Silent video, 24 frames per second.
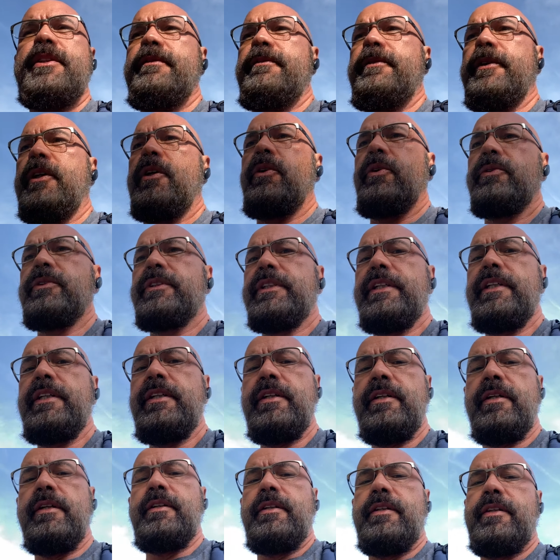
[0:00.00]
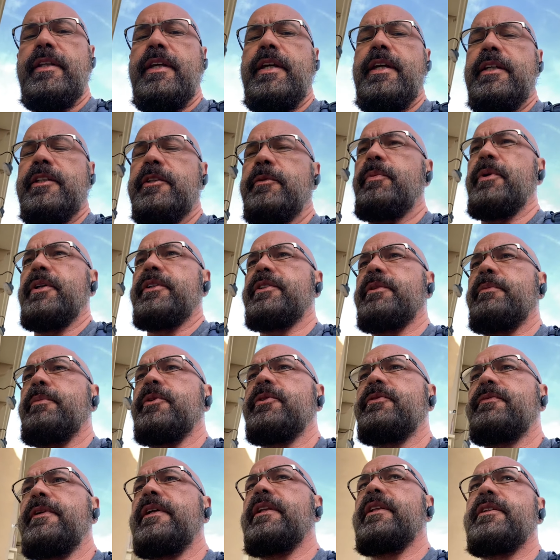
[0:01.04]
difficulty. They express the
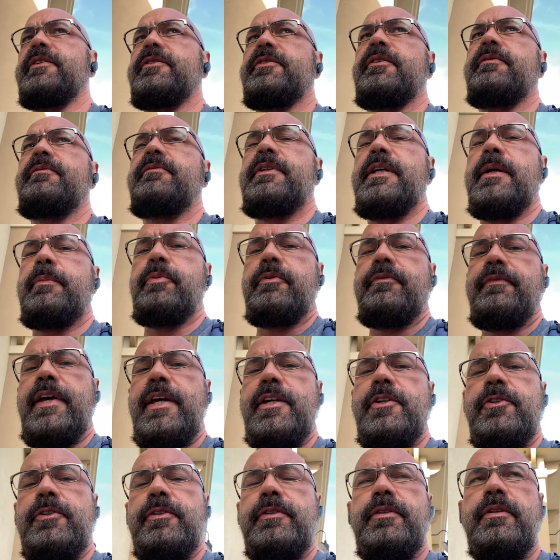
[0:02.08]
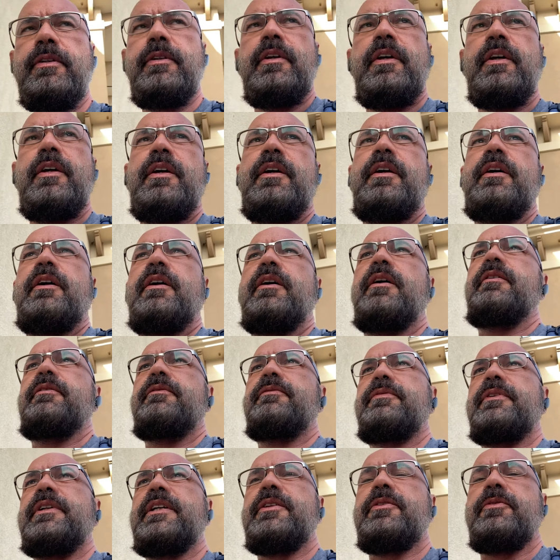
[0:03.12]
most feelings of deprivation,
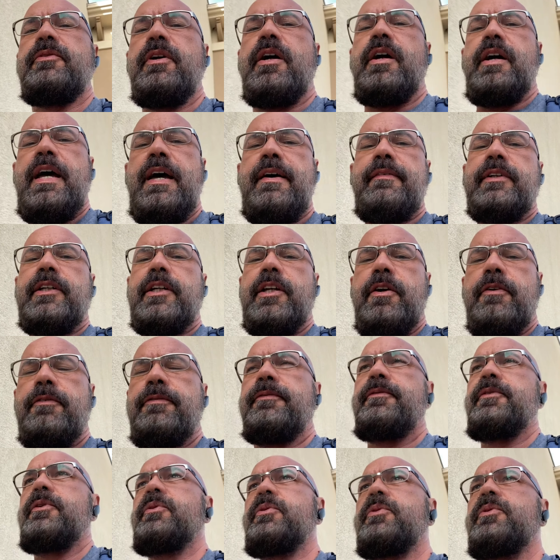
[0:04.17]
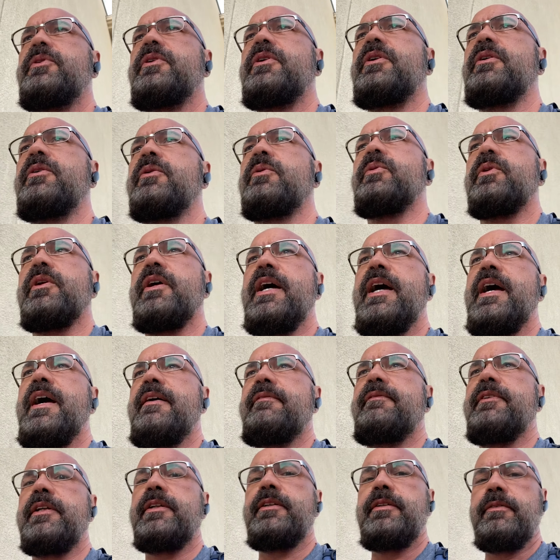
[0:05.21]
of either not having enough food or not
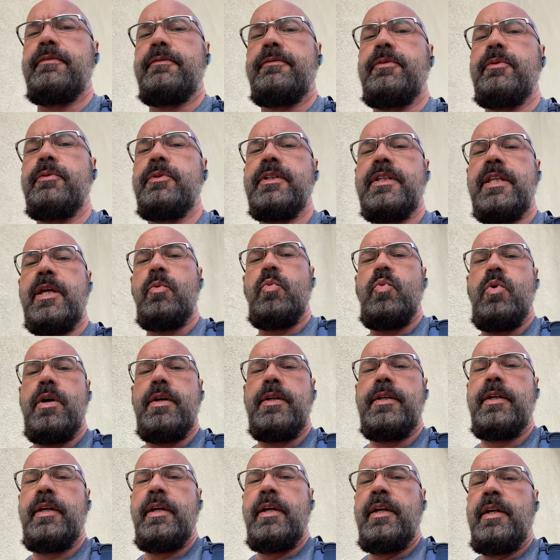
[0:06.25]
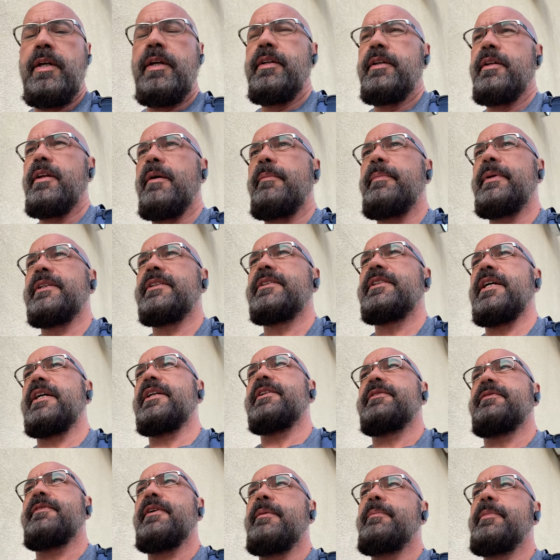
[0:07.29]
having food that they want, not being
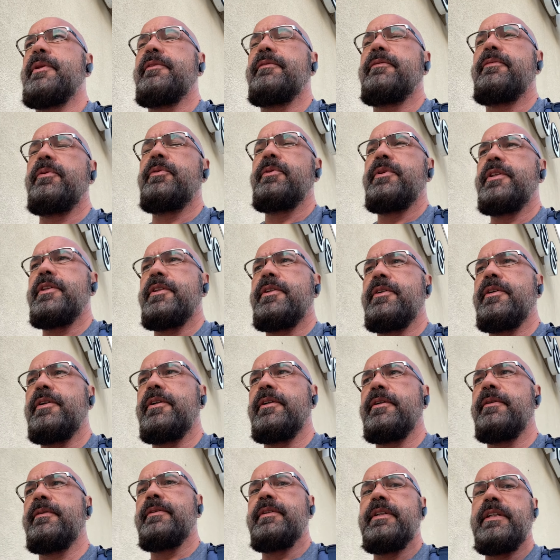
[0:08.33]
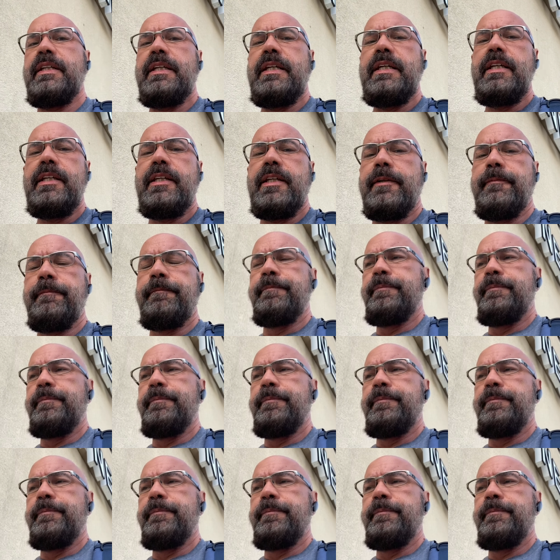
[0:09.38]
satisfied by the food that they're eating.